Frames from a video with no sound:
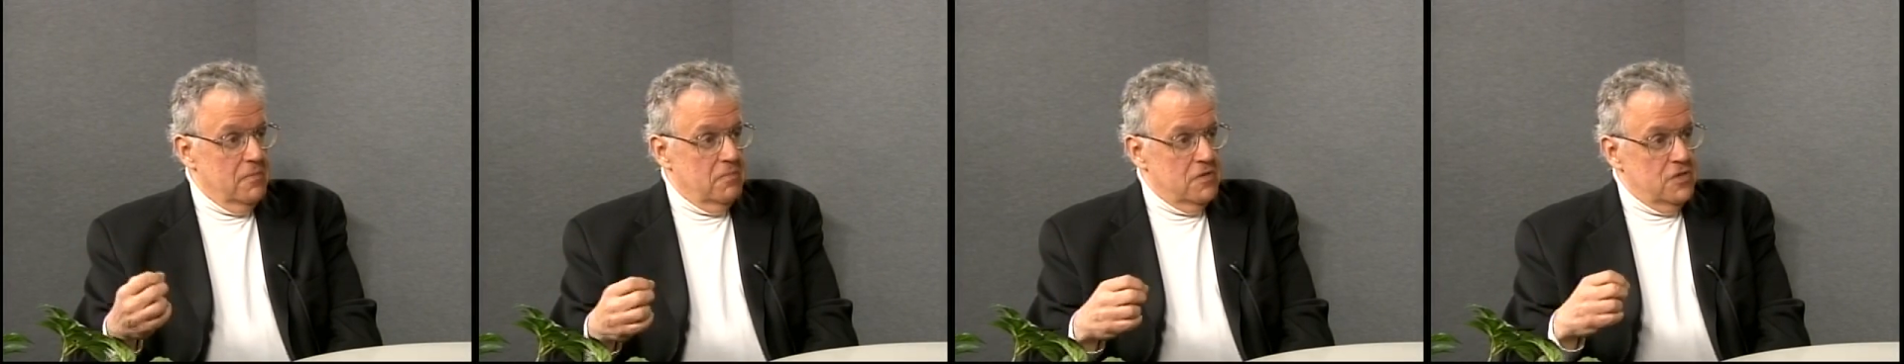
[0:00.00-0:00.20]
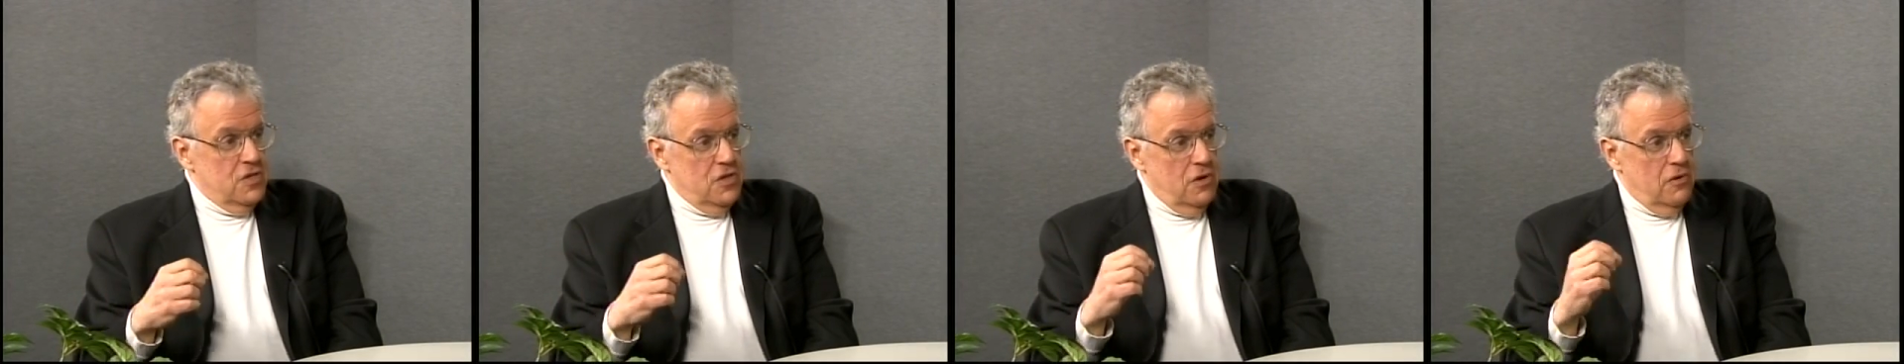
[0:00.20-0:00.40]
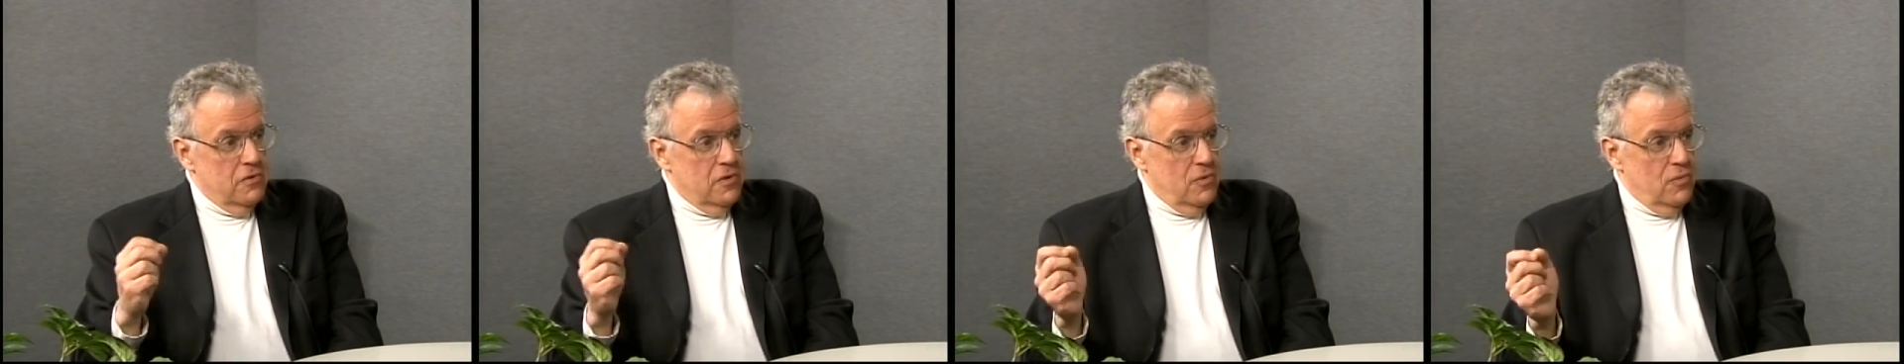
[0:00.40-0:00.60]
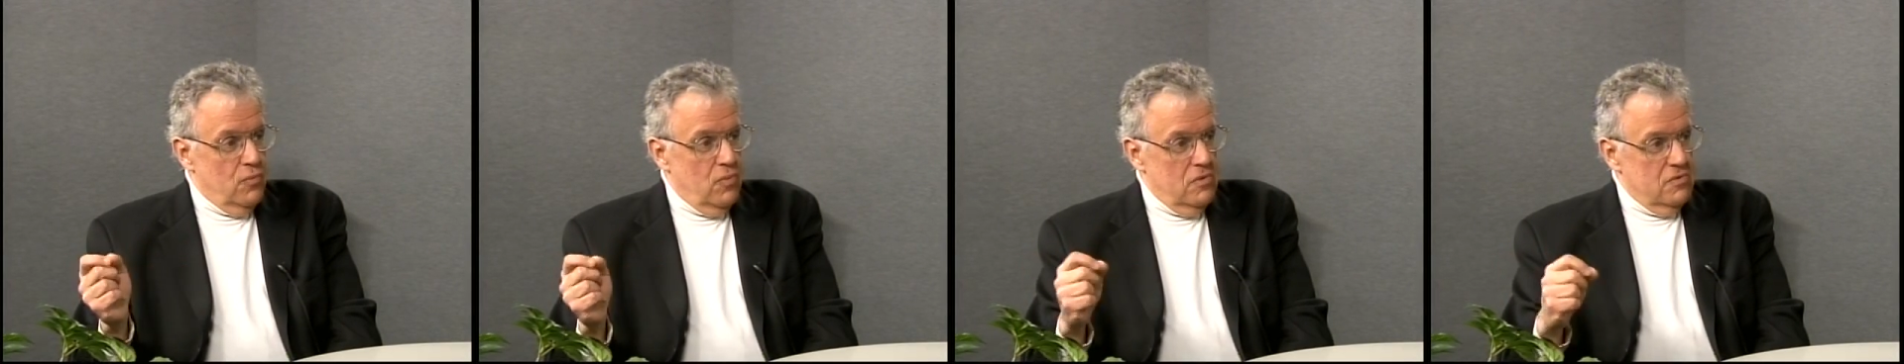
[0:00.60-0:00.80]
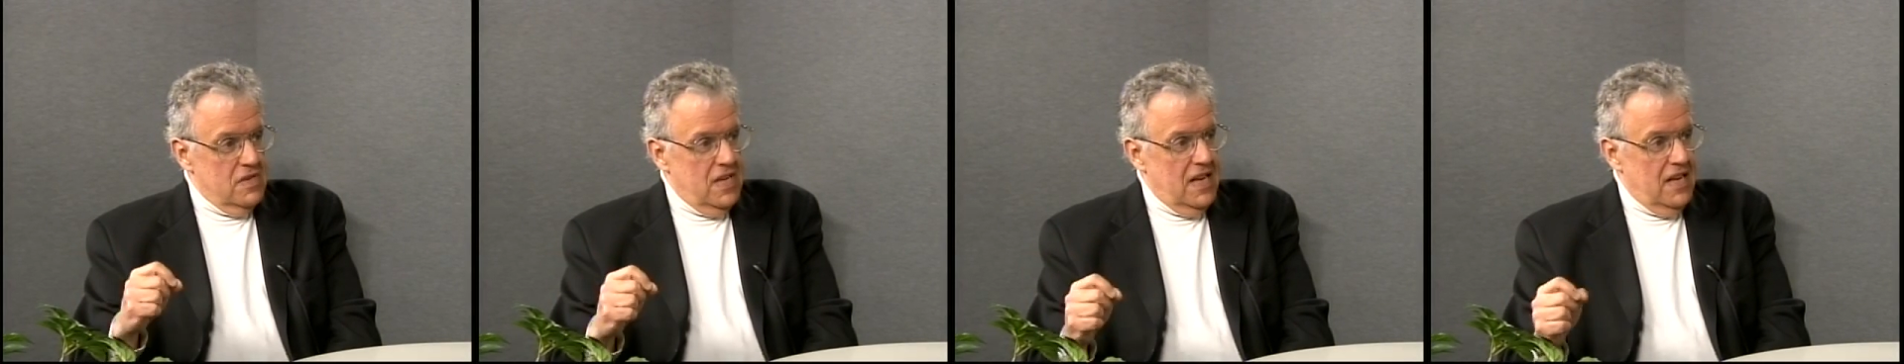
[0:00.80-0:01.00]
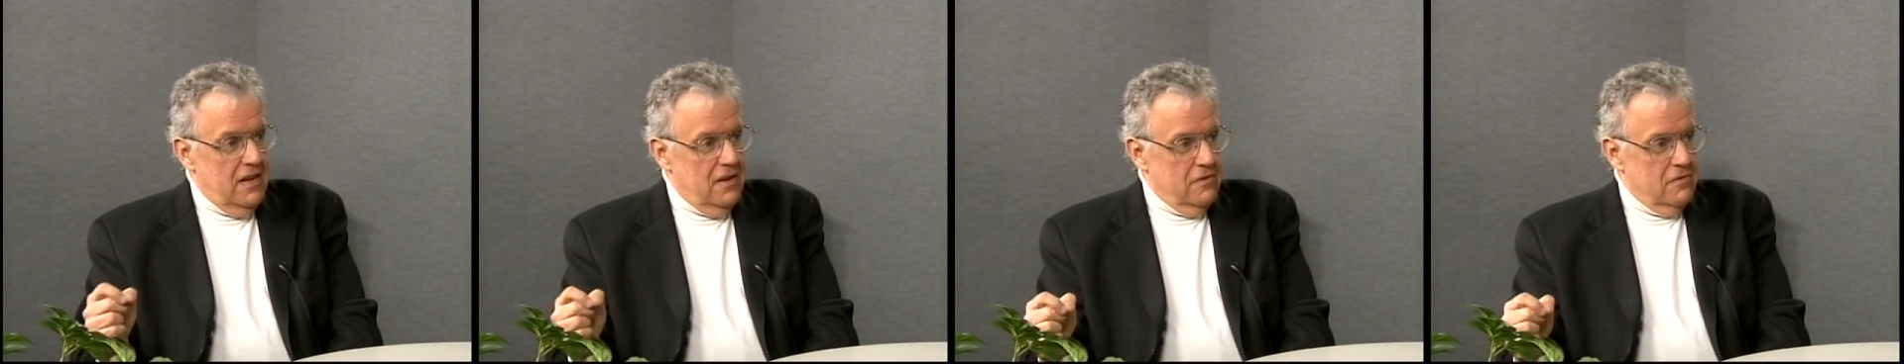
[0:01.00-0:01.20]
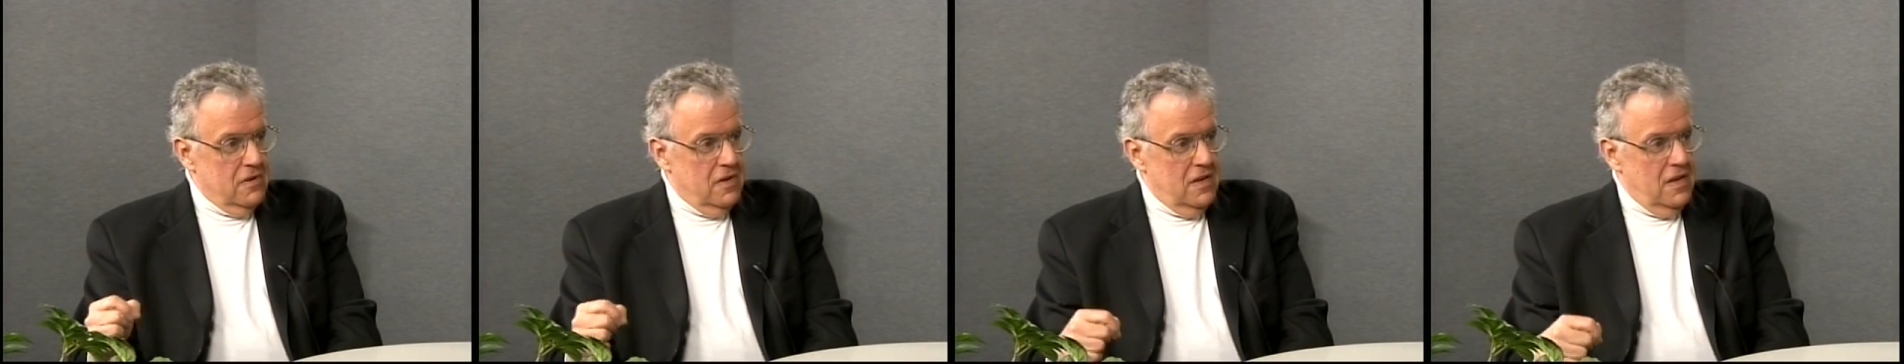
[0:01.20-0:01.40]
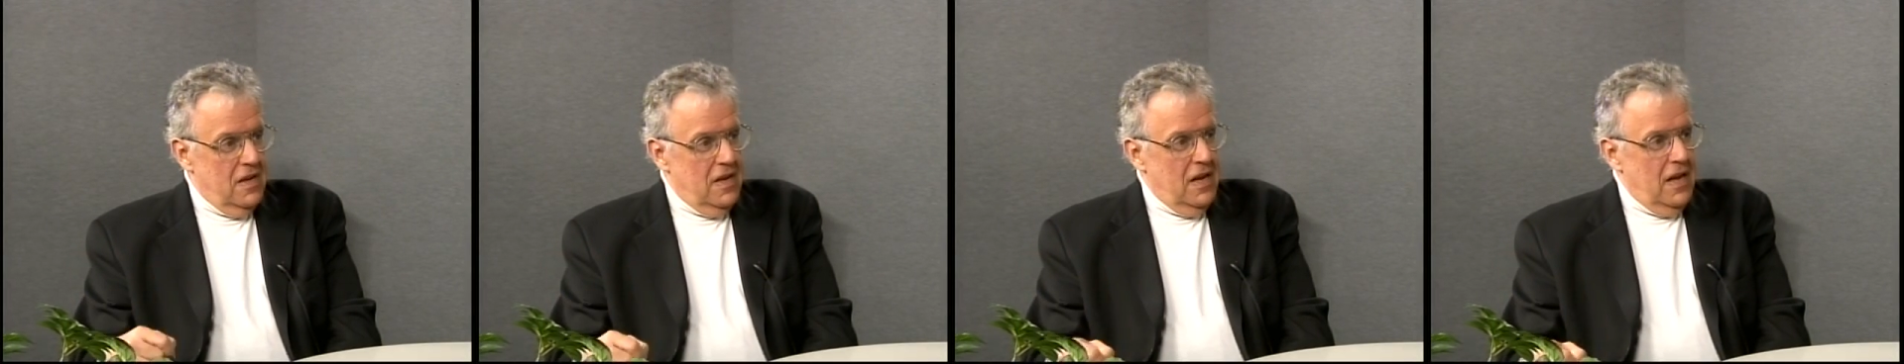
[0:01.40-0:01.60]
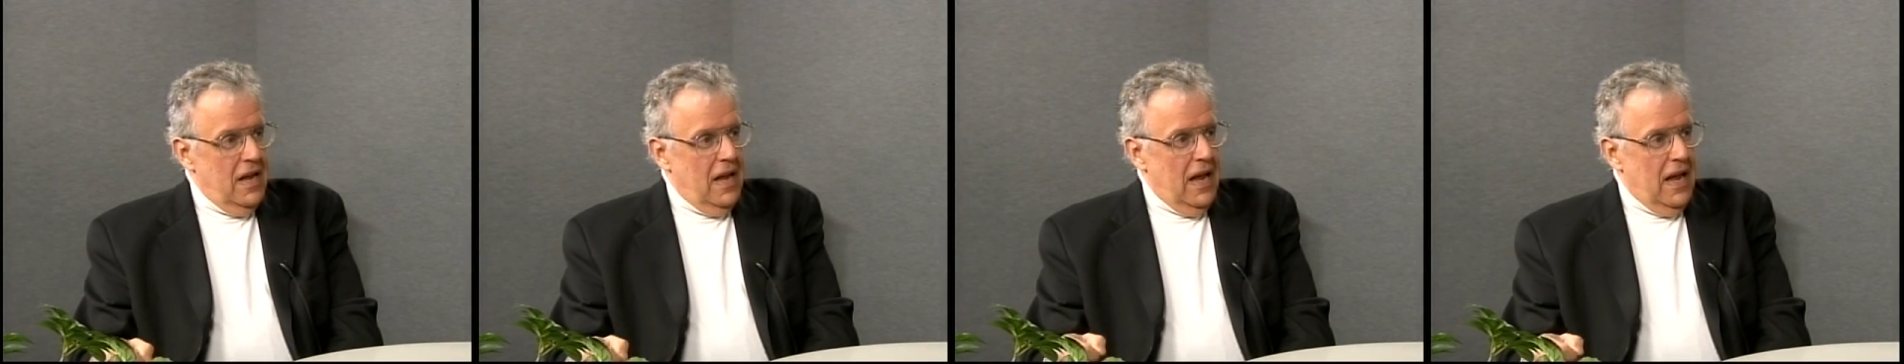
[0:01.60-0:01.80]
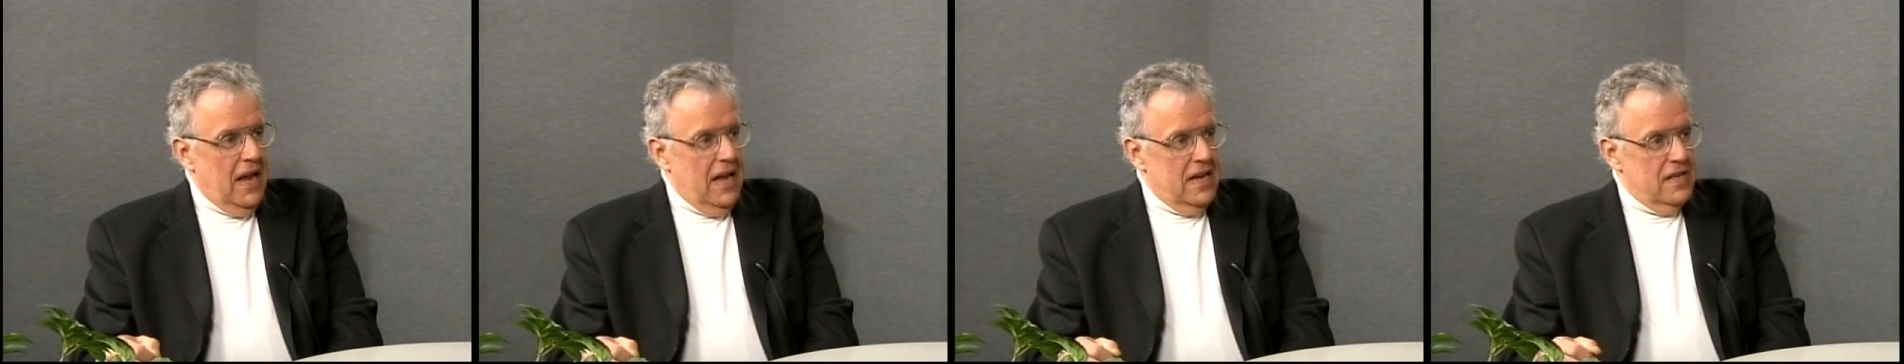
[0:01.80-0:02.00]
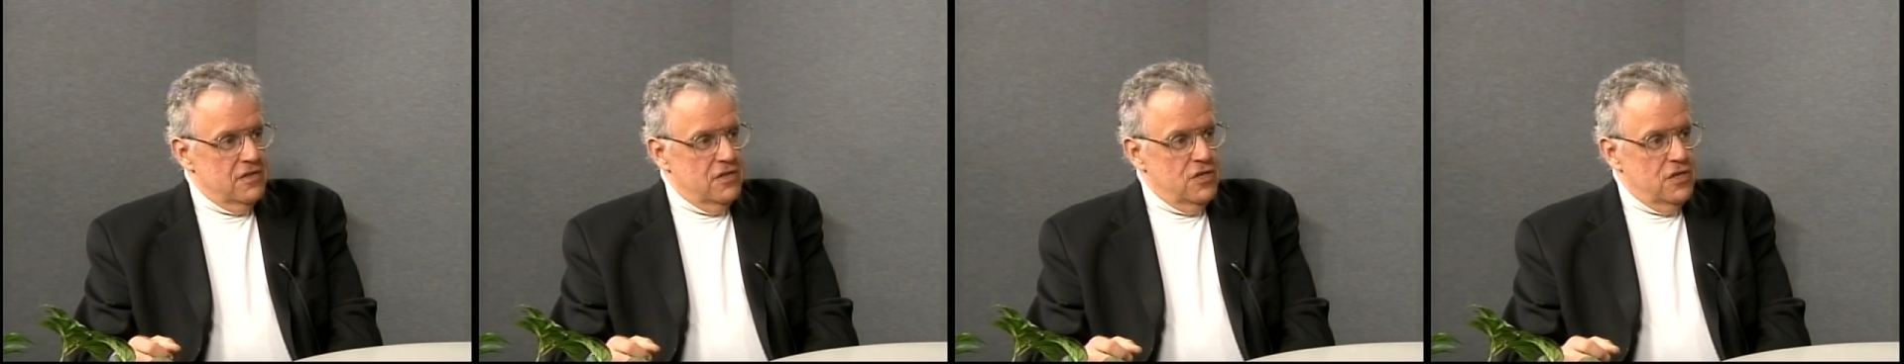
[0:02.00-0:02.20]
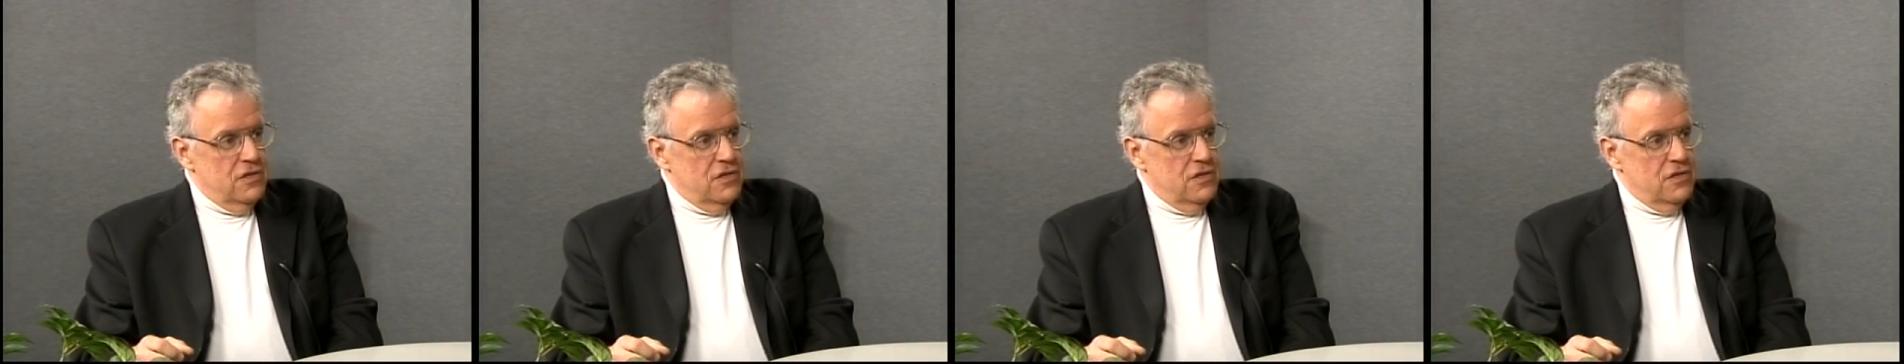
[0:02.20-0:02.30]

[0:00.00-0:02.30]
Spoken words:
but she also wrote down. And